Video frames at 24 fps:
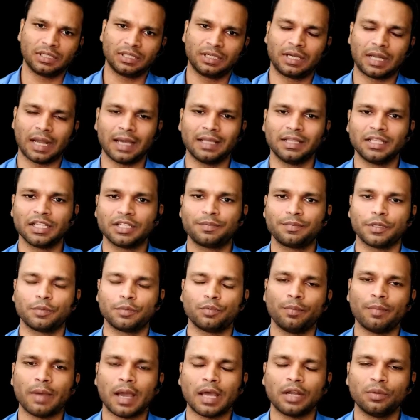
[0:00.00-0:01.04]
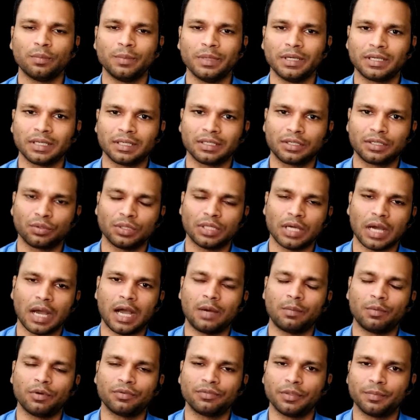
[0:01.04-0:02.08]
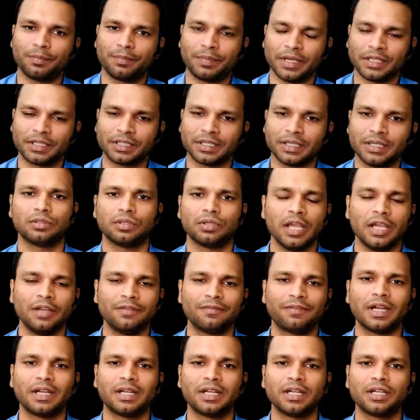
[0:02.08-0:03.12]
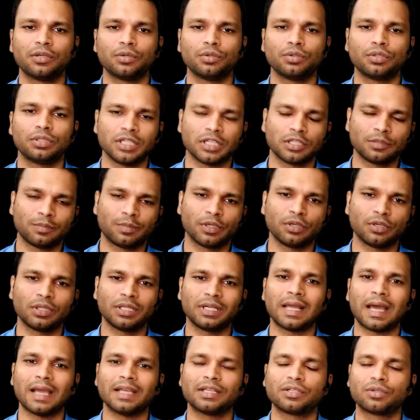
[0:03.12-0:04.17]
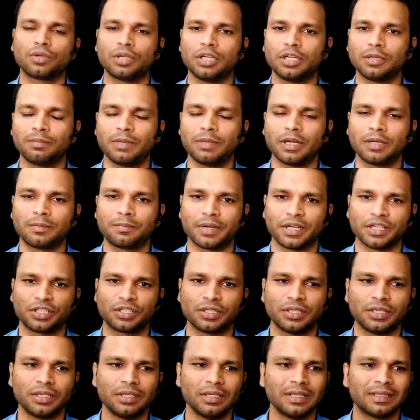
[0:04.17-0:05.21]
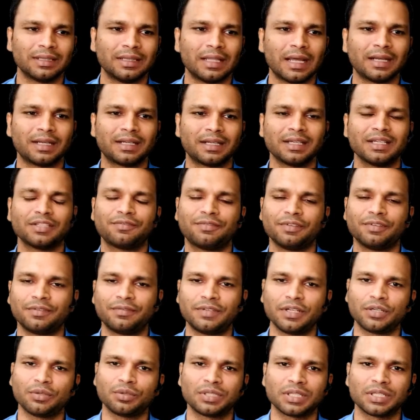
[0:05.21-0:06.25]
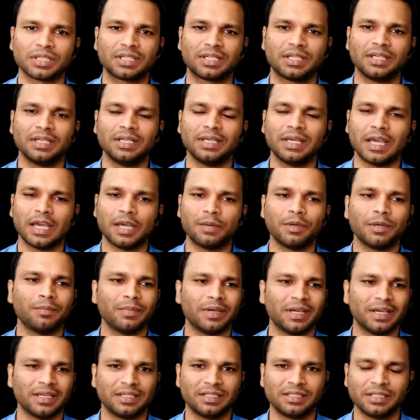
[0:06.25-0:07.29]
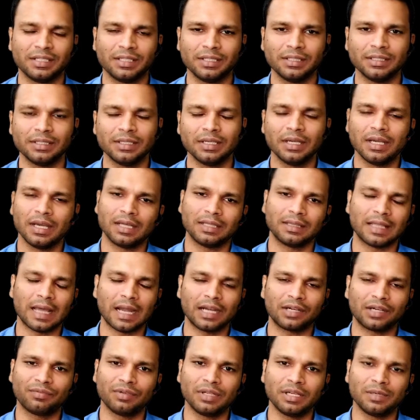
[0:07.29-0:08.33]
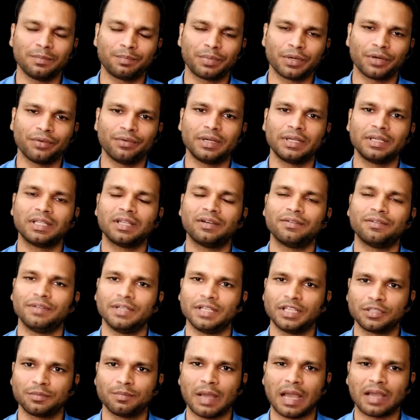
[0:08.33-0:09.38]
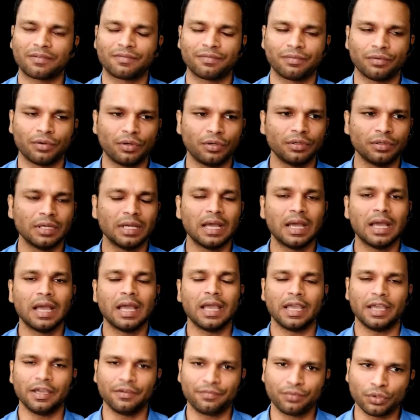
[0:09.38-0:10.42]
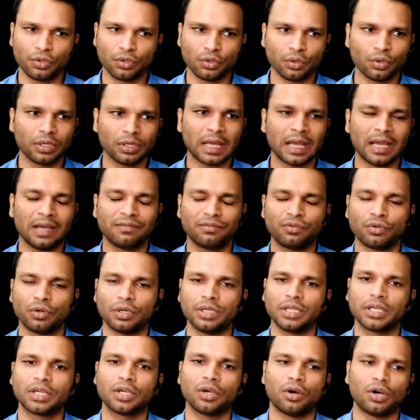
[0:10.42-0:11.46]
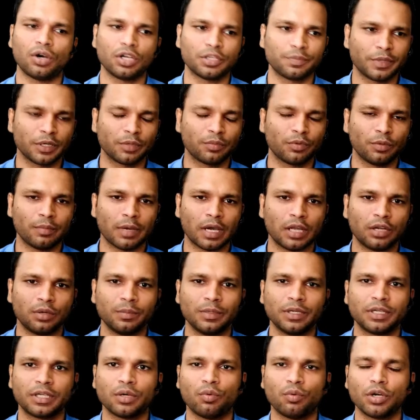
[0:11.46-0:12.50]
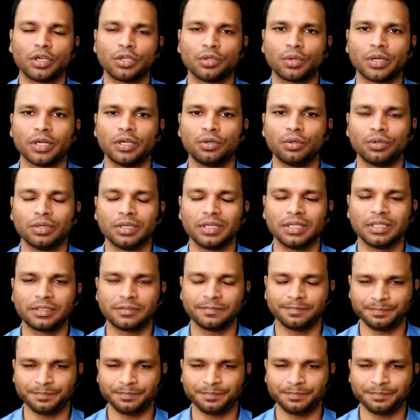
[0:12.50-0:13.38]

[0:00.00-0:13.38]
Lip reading: Tie the sphygmomanometer to the arm of the patient, inflate it to just below the diastolic blood pressure, that is 50 to 60 mmHg, and that will prevent the venous backflow. If you don't have tourniquet or sphygmomanometer, what you can do is